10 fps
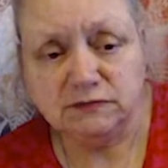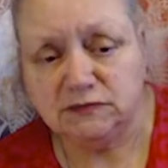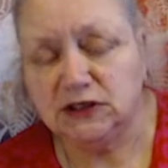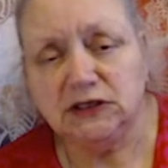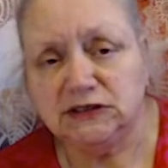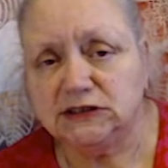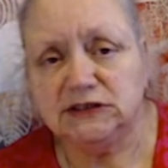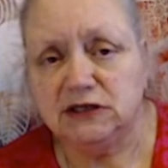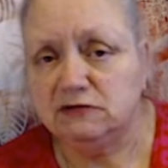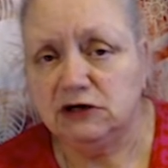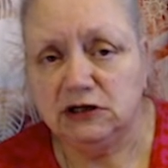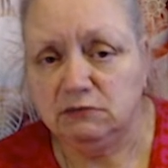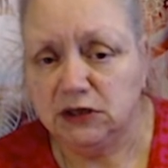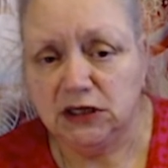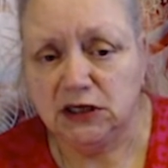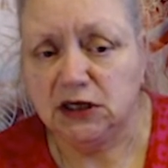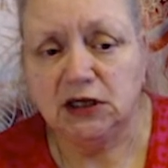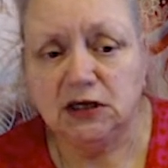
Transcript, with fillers: necessarily mean in a